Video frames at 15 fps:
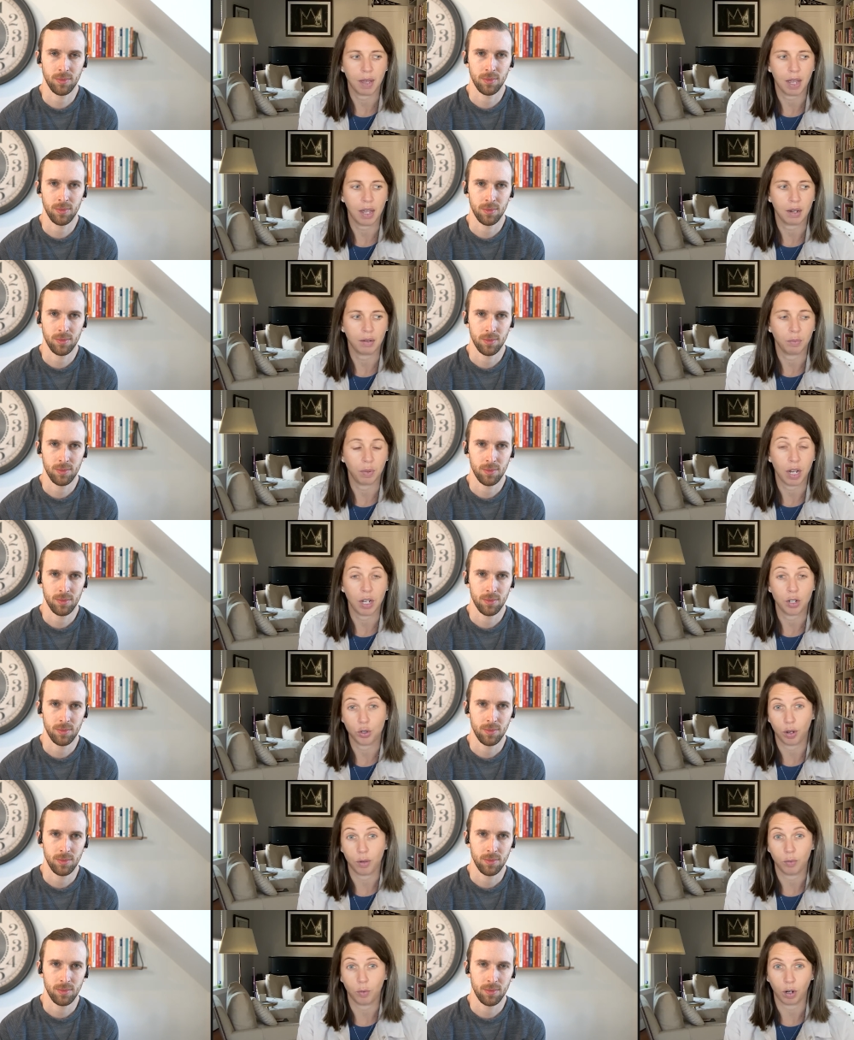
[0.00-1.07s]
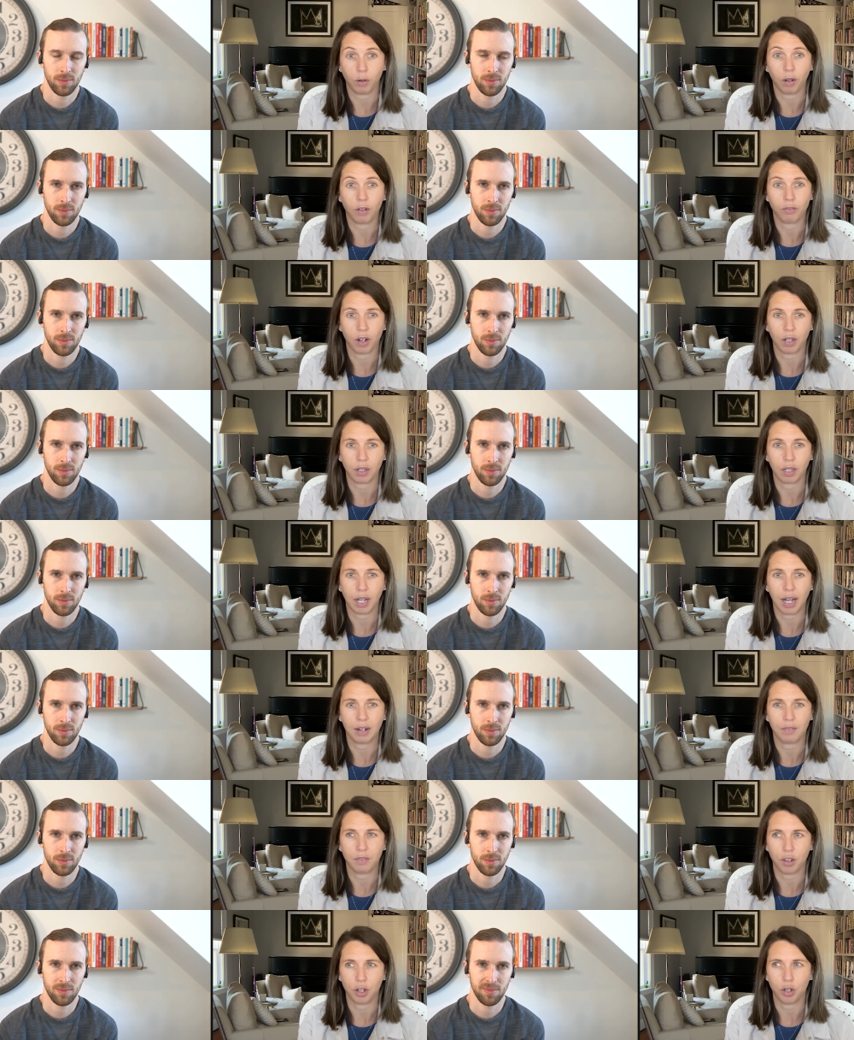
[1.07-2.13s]
Speaker 1: and enjoy more, quite frankly, kind
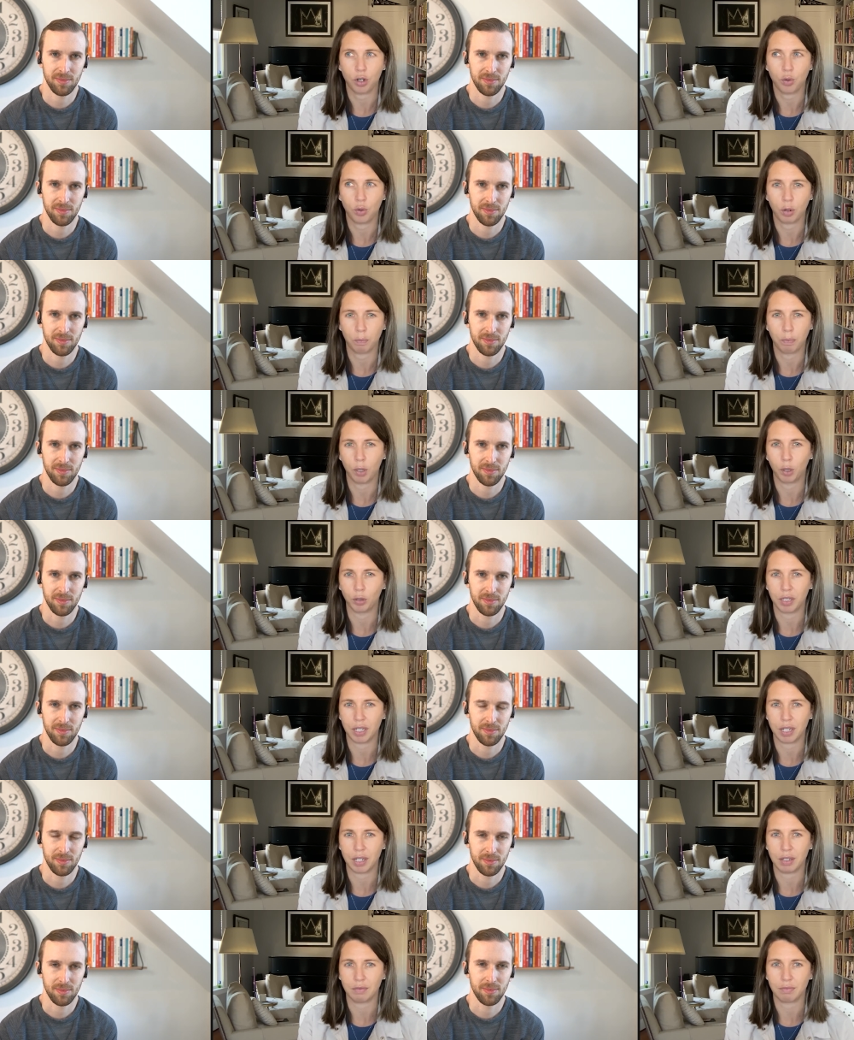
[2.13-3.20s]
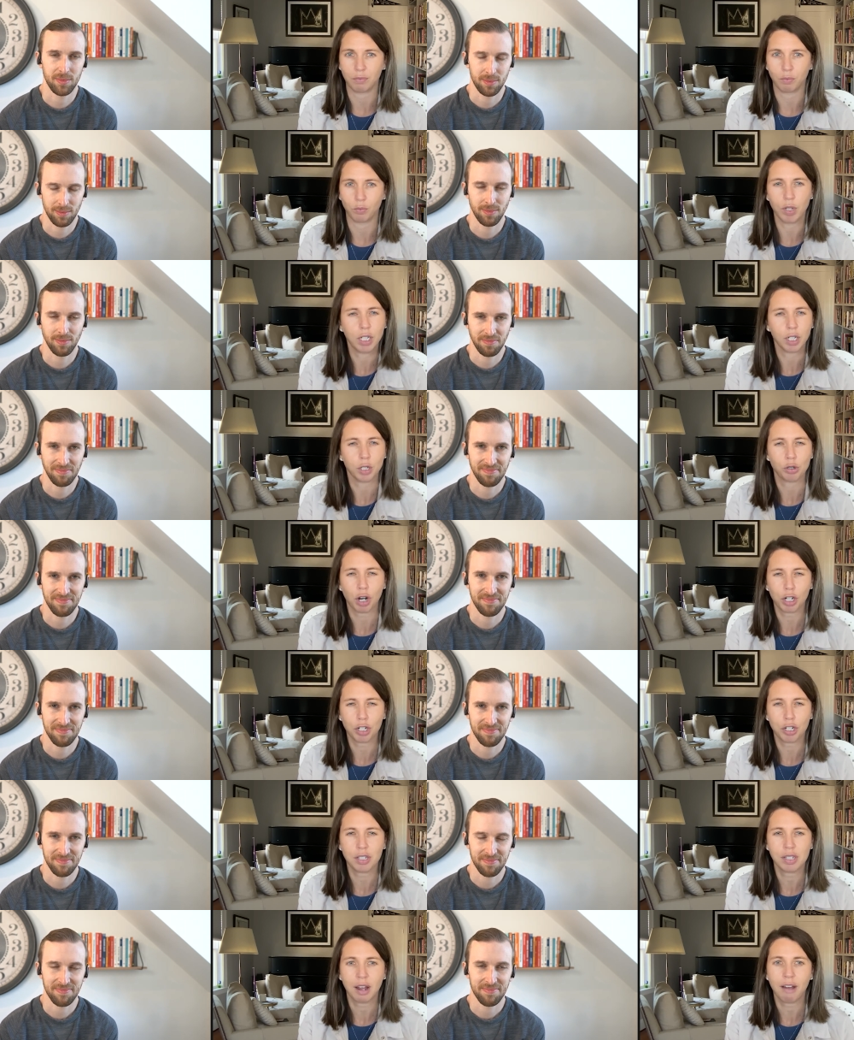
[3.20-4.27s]
of the newer buildy
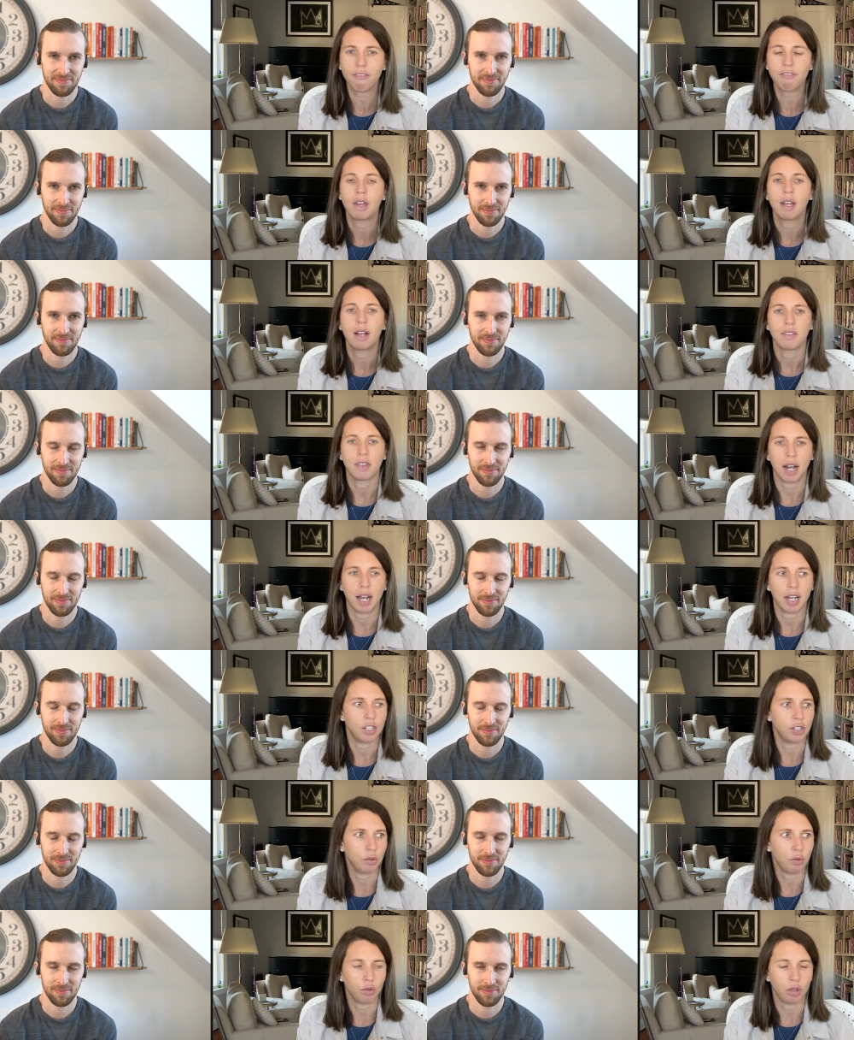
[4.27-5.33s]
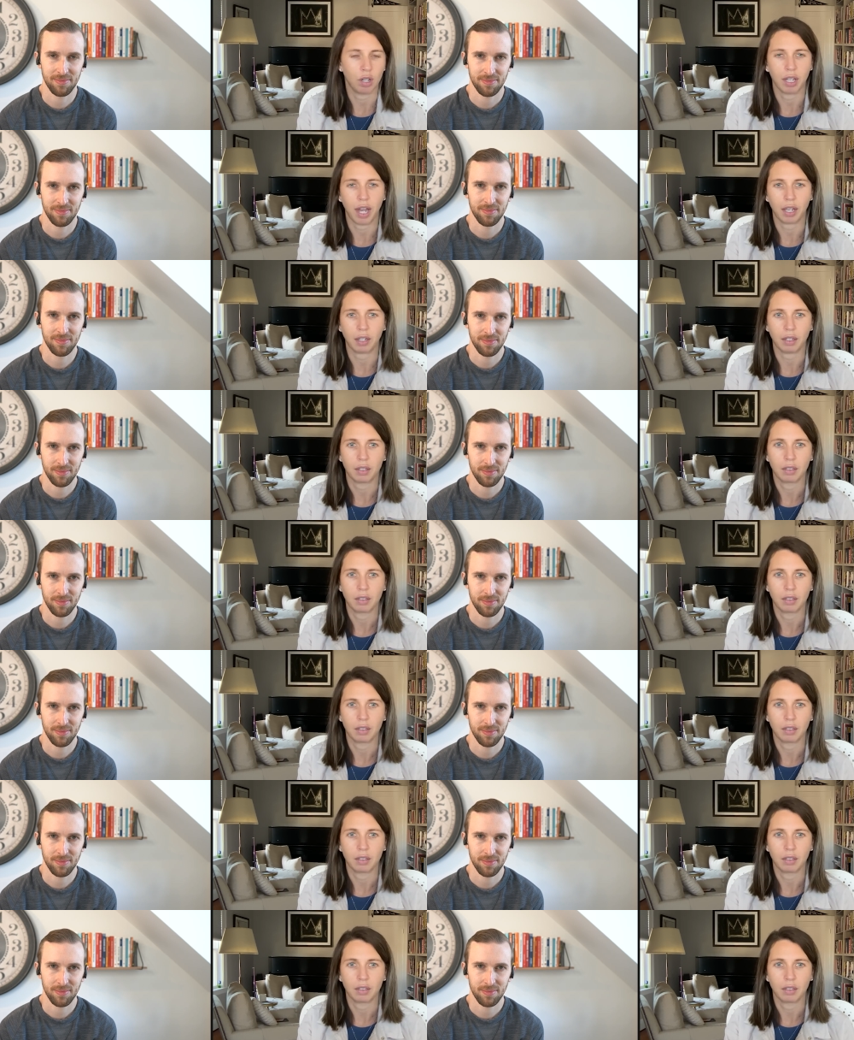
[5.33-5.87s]
reconstruction stuff than I do the like